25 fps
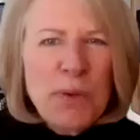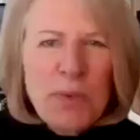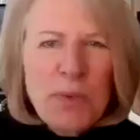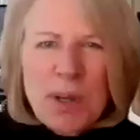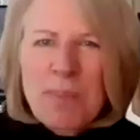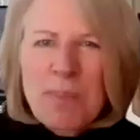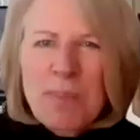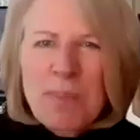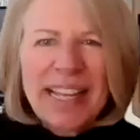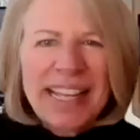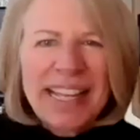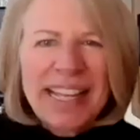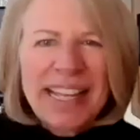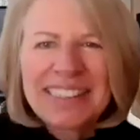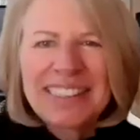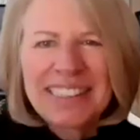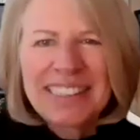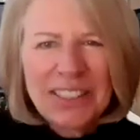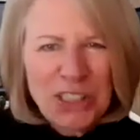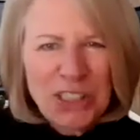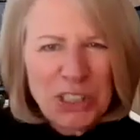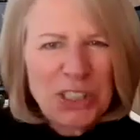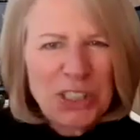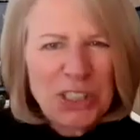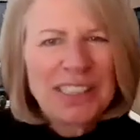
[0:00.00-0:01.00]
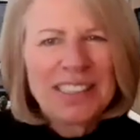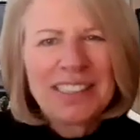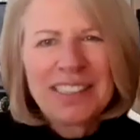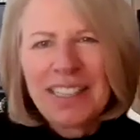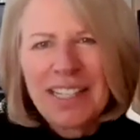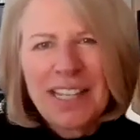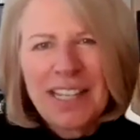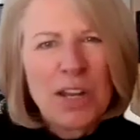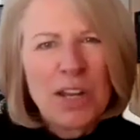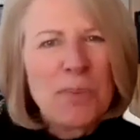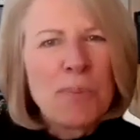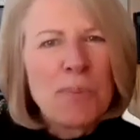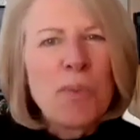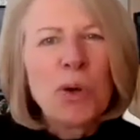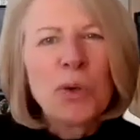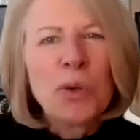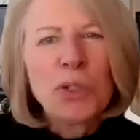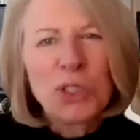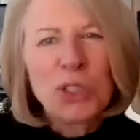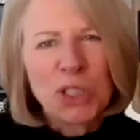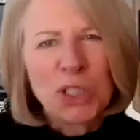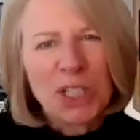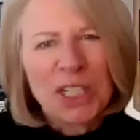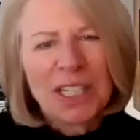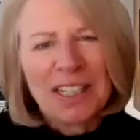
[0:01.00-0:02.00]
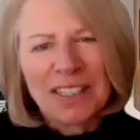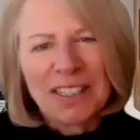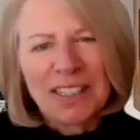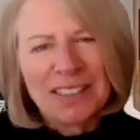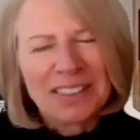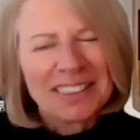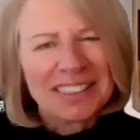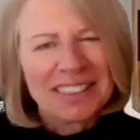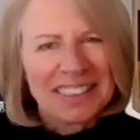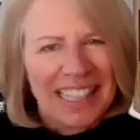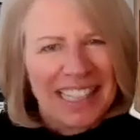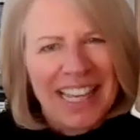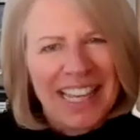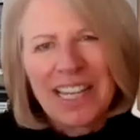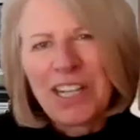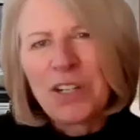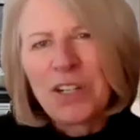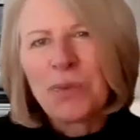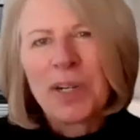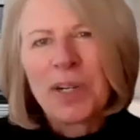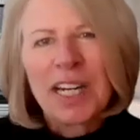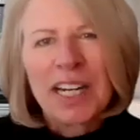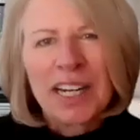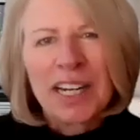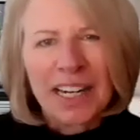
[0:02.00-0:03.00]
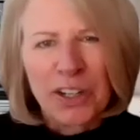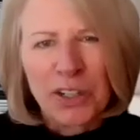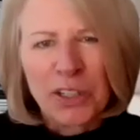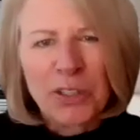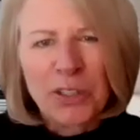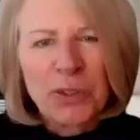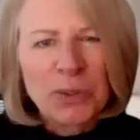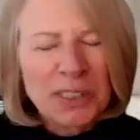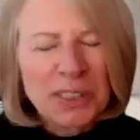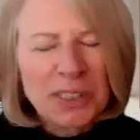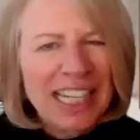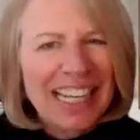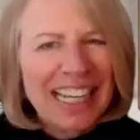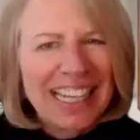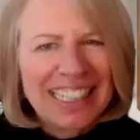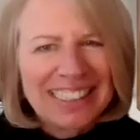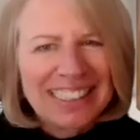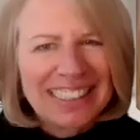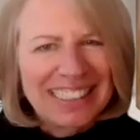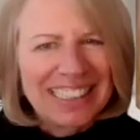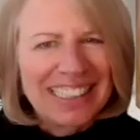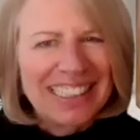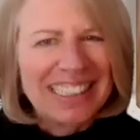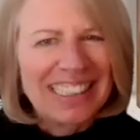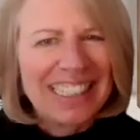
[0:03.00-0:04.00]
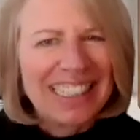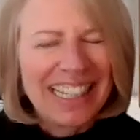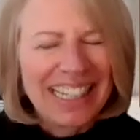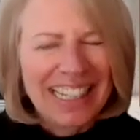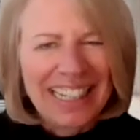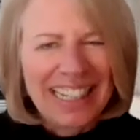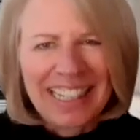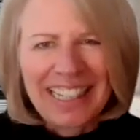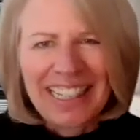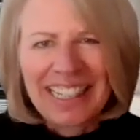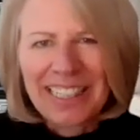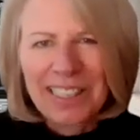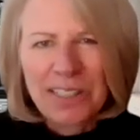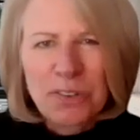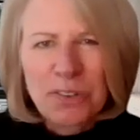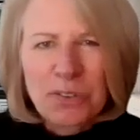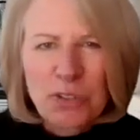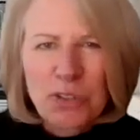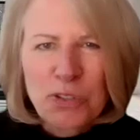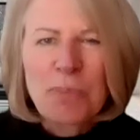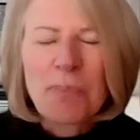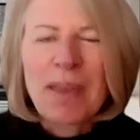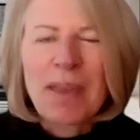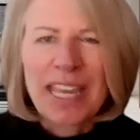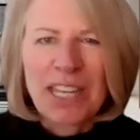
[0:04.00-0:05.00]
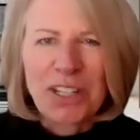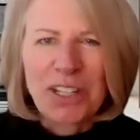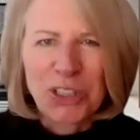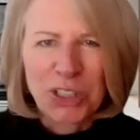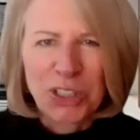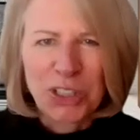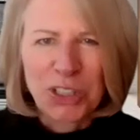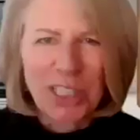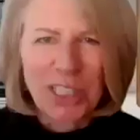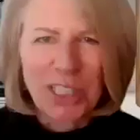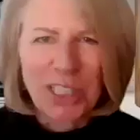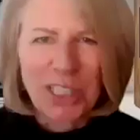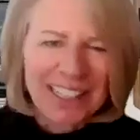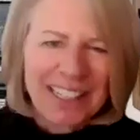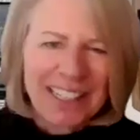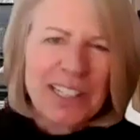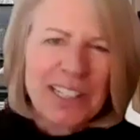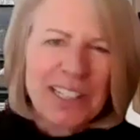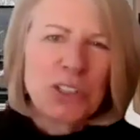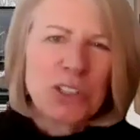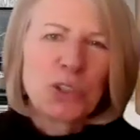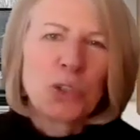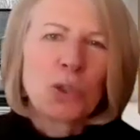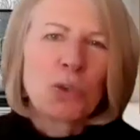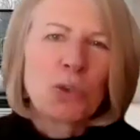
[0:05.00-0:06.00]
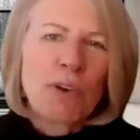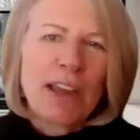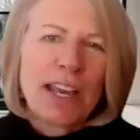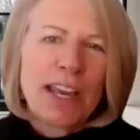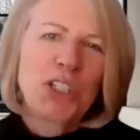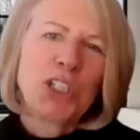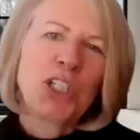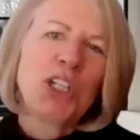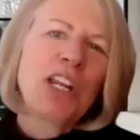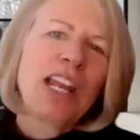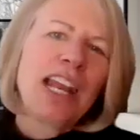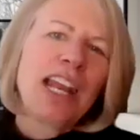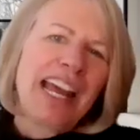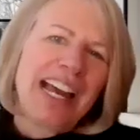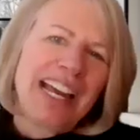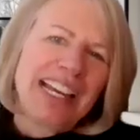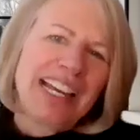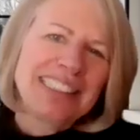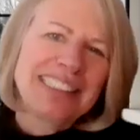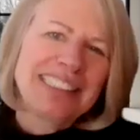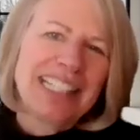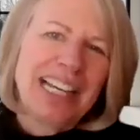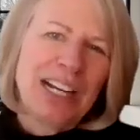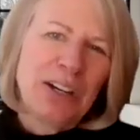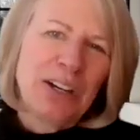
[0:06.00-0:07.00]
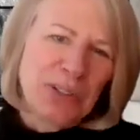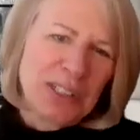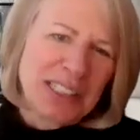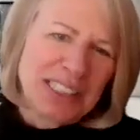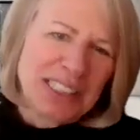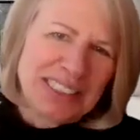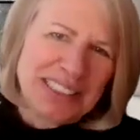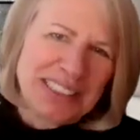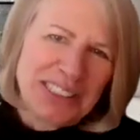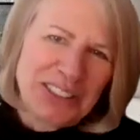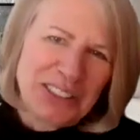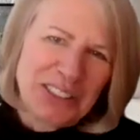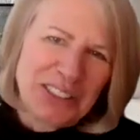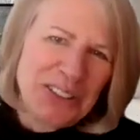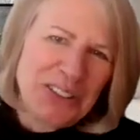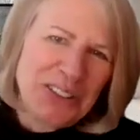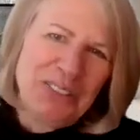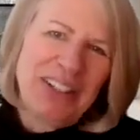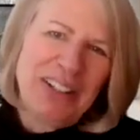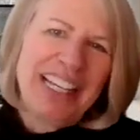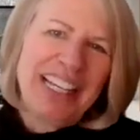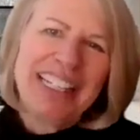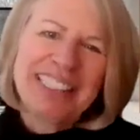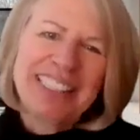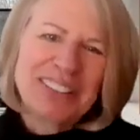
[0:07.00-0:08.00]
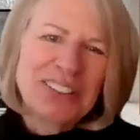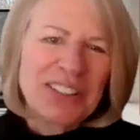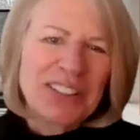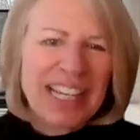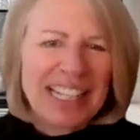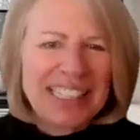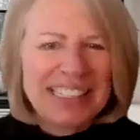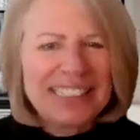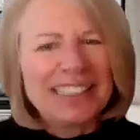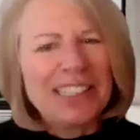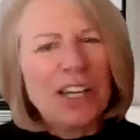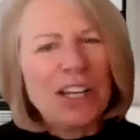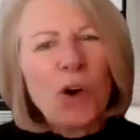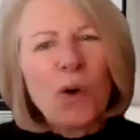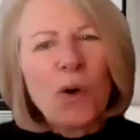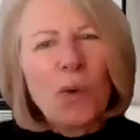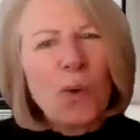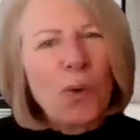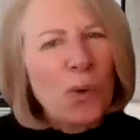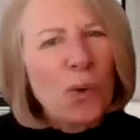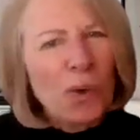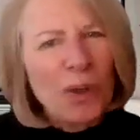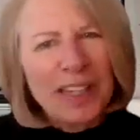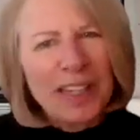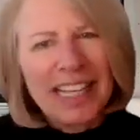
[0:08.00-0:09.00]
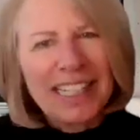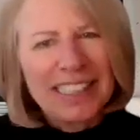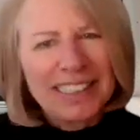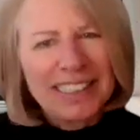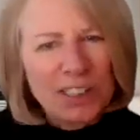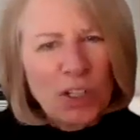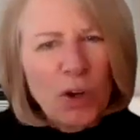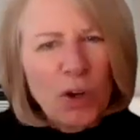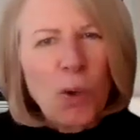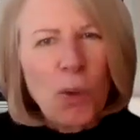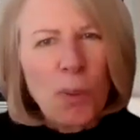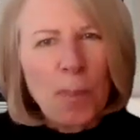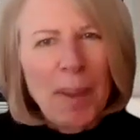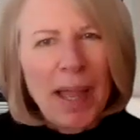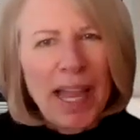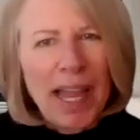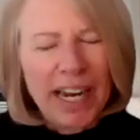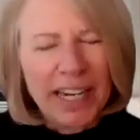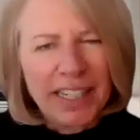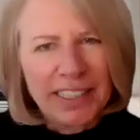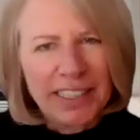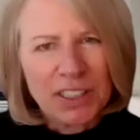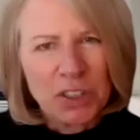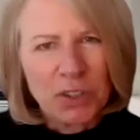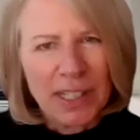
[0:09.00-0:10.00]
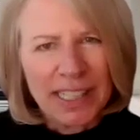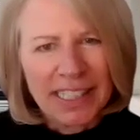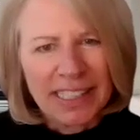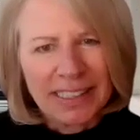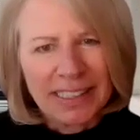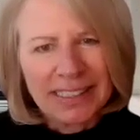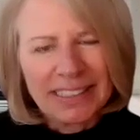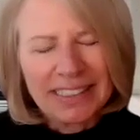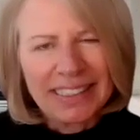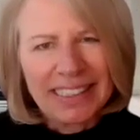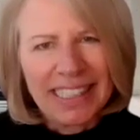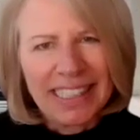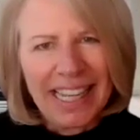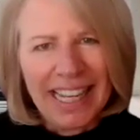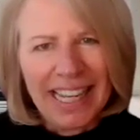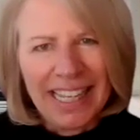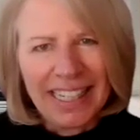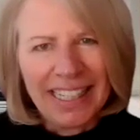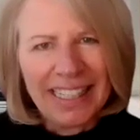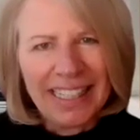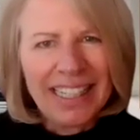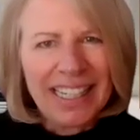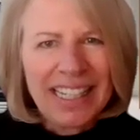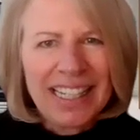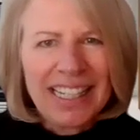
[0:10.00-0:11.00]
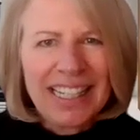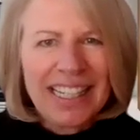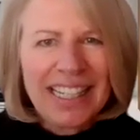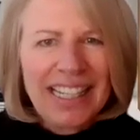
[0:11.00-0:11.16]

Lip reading: we're making decision emotionals, and we're utilizing data and information to rationalize our decision, right? So that's the whole part to understand.